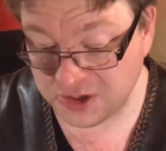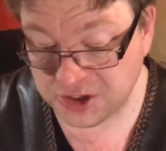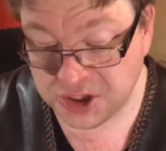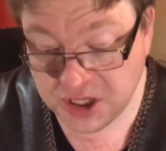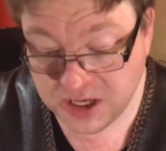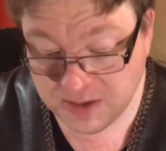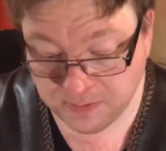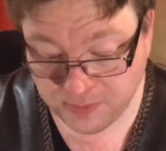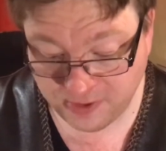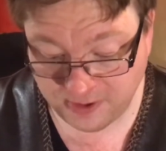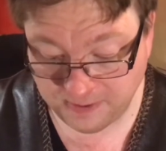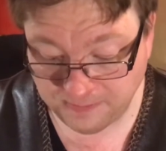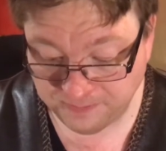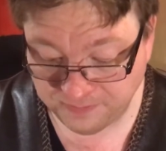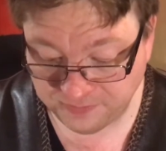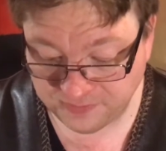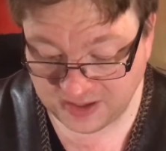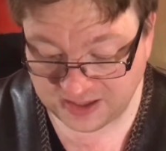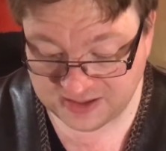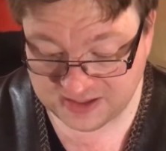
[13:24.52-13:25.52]
cheaper.
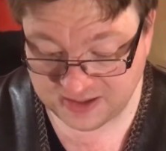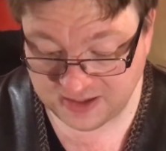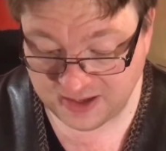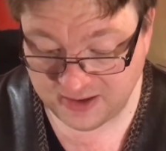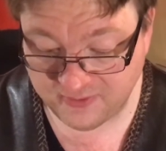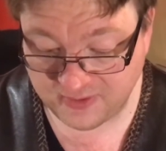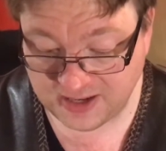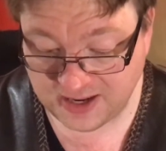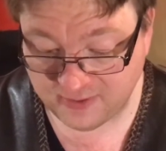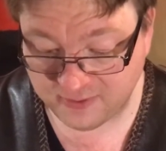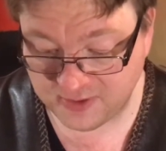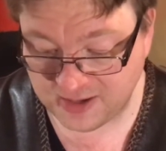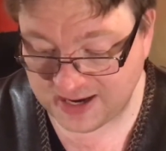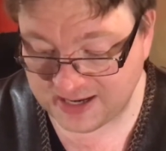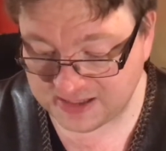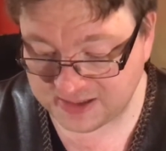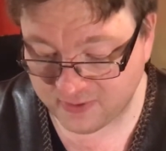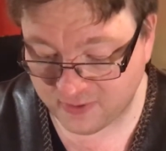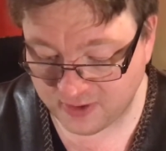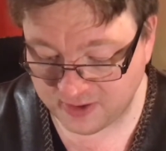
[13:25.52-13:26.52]
I didn't even have to
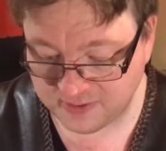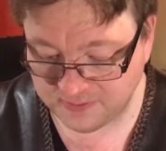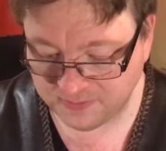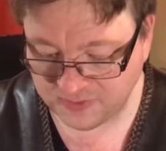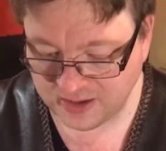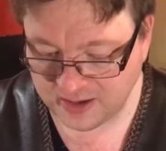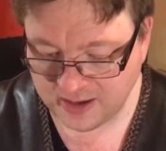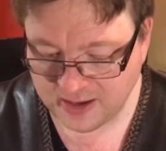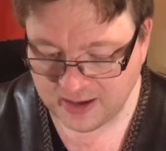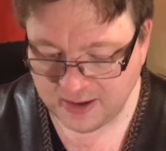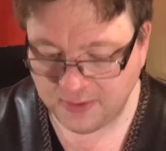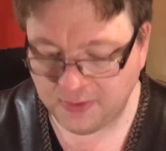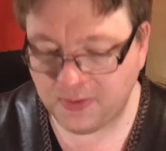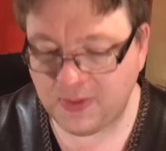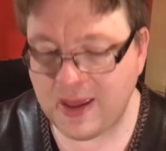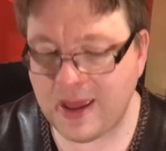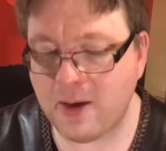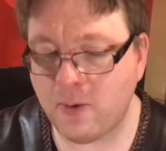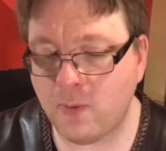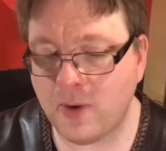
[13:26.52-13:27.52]
ask for it.
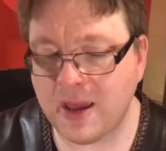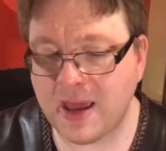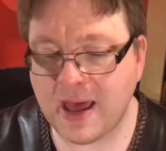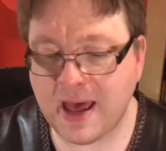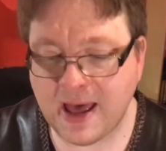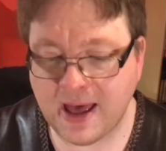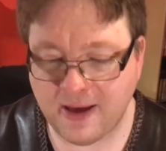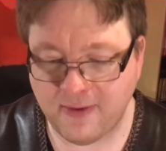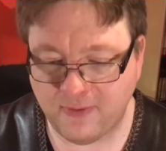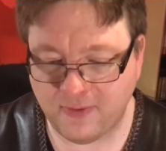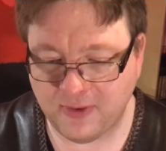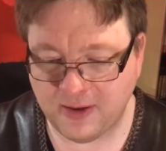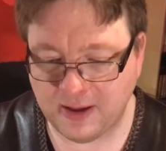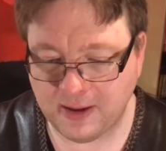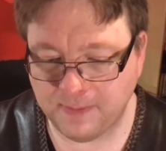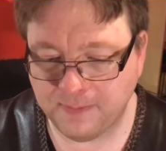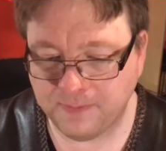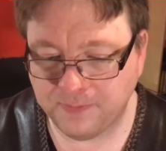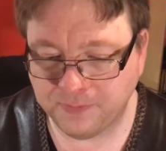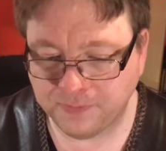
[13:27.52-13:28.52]
Then we
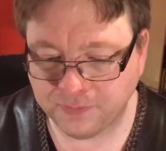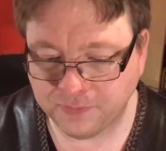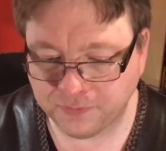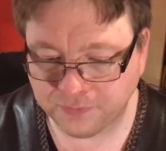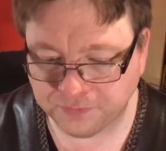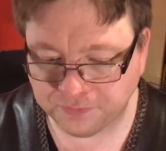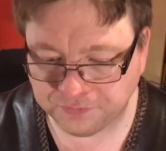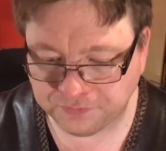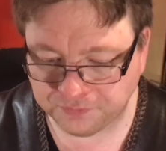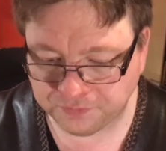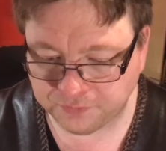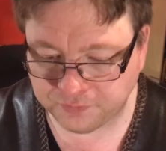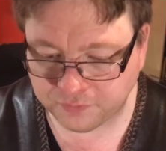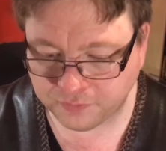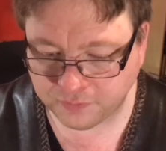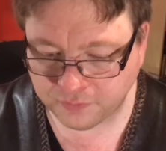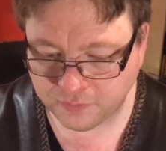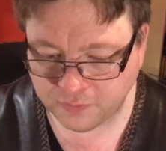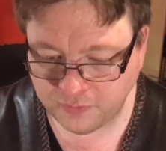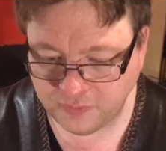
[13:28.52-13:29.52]
have
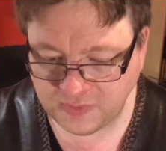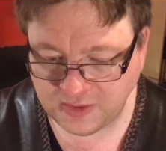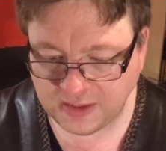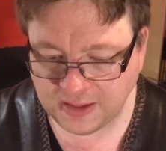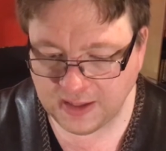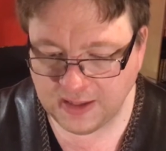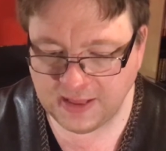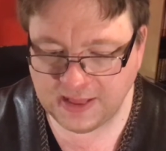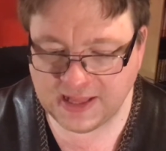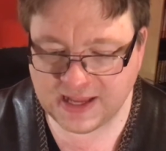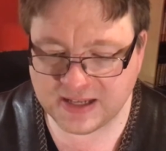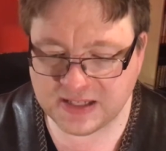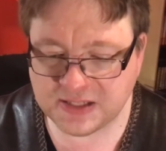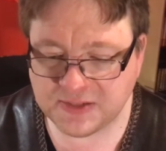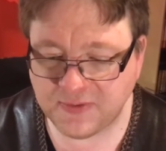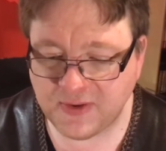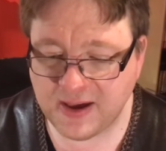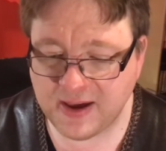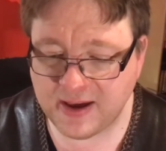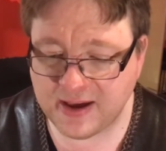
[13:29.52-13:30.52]
Las
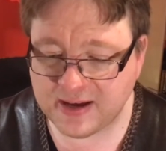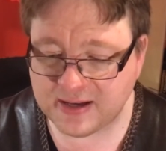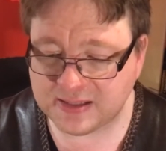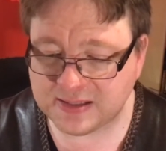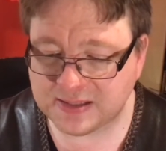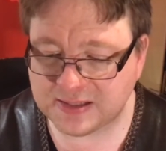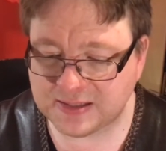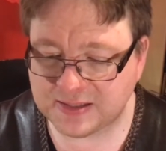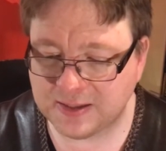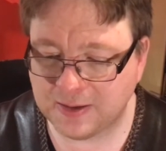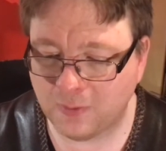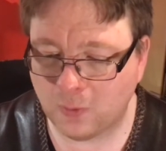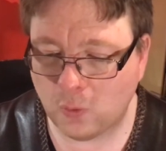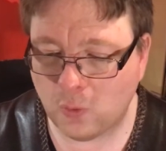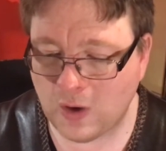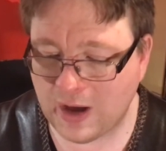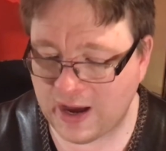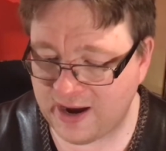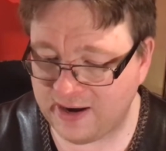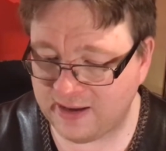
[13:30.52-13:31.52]
Vegas,
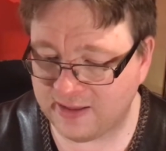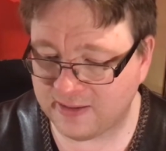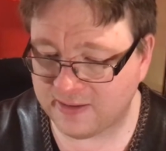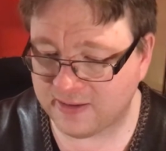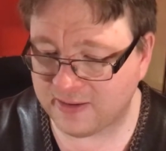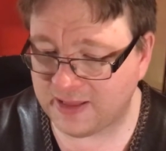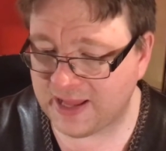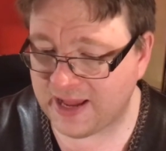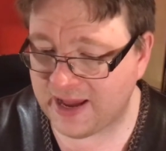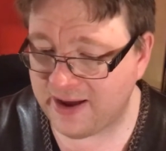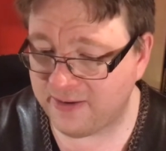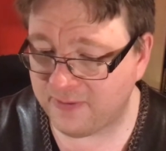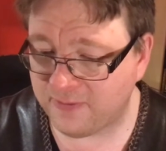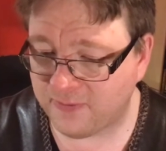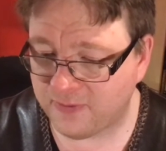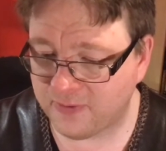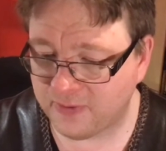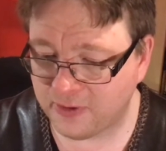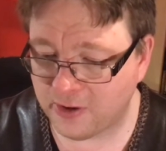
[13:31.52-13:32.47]
Wildfire,